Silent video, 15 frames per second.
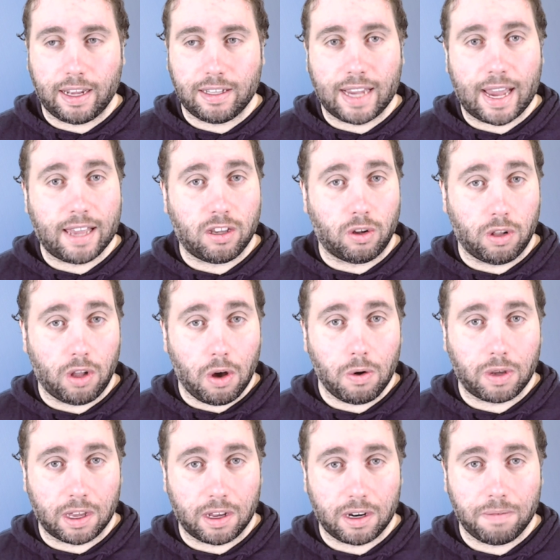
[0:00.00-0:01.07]
Daniel
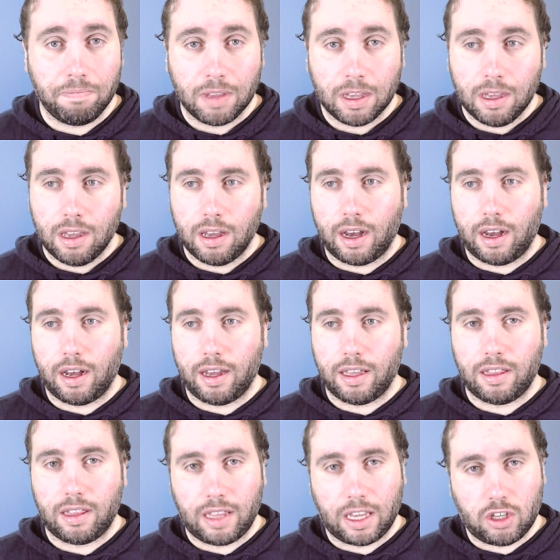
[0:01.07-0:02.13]
Logan.
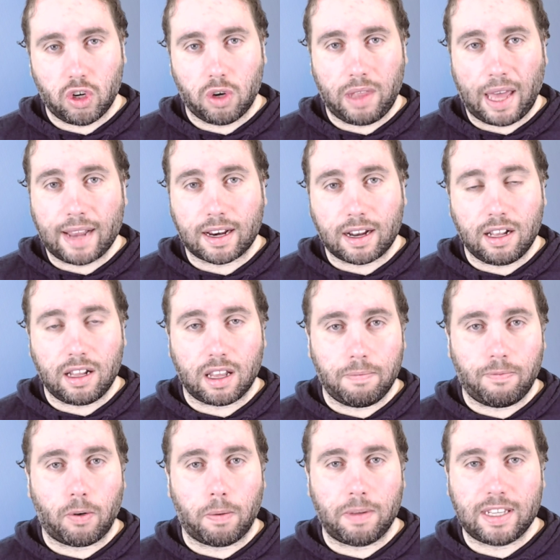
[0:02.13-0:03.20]
They show that
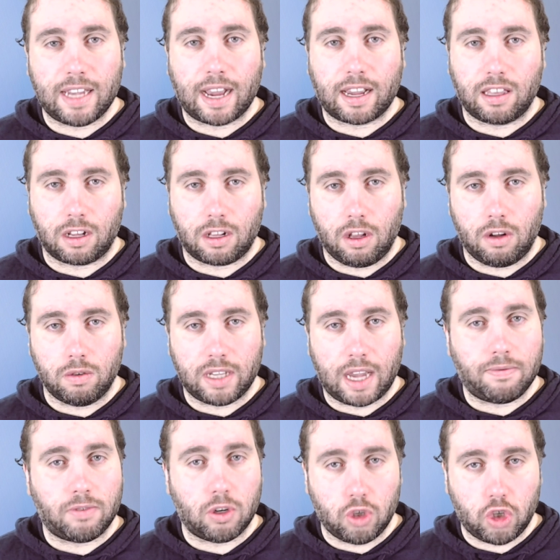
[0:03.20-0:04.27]
clip from Attack of the Clones
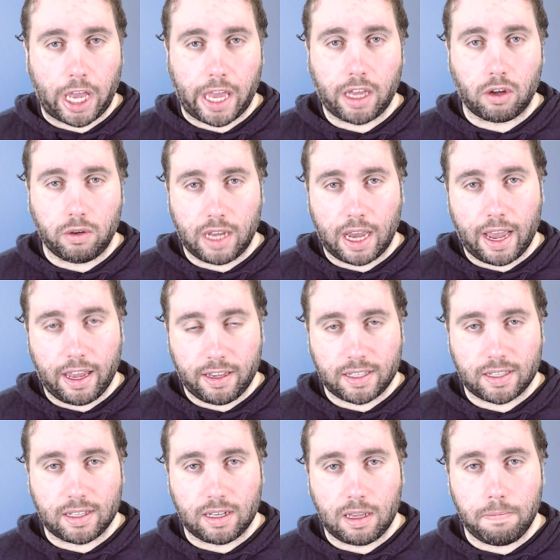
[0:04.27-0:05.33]
after Jango
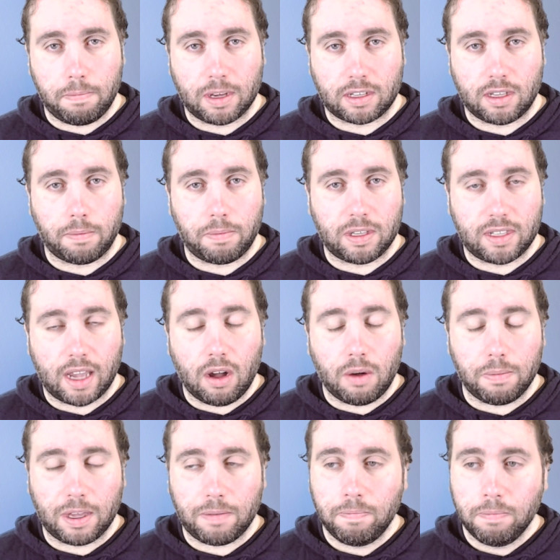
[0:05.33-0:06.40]
dies and he picks up his
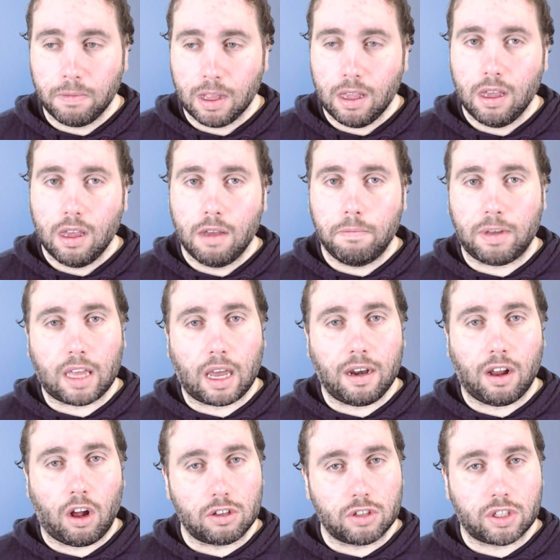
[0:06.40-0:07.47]
helmet. But then
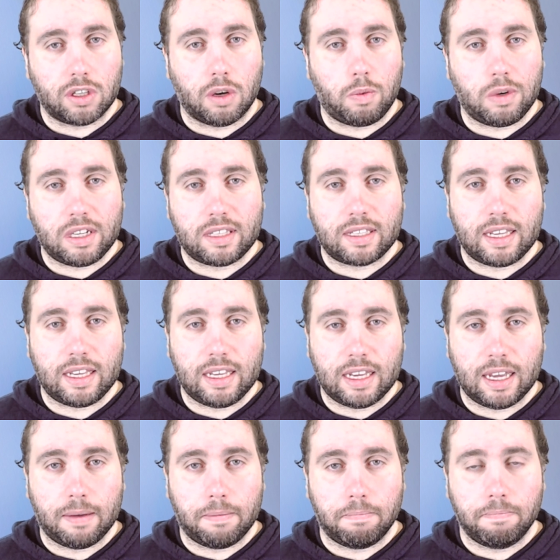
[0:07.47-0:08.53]
also we see
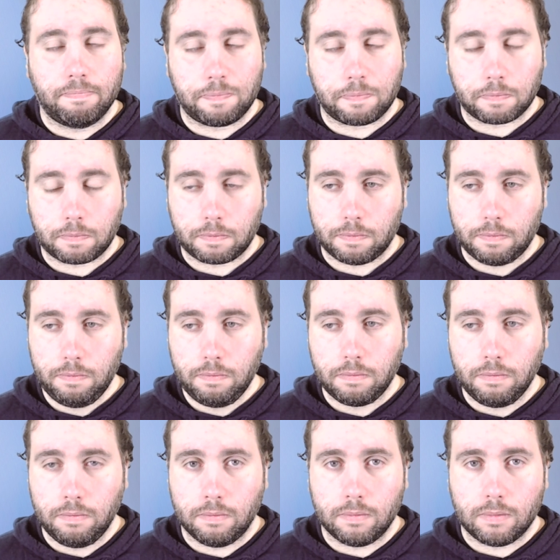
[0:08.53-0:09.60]
him
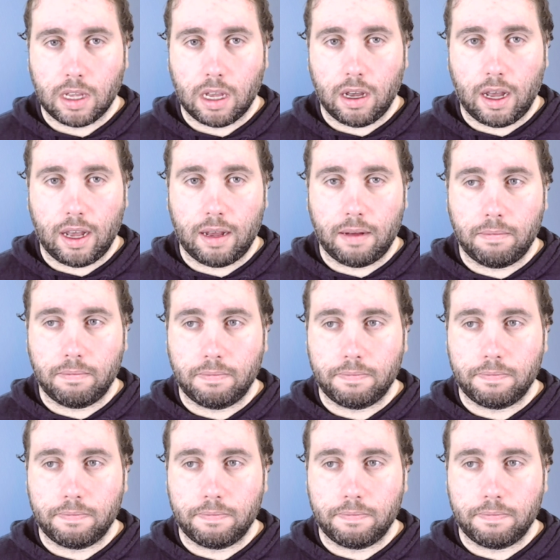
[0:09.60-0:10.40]
after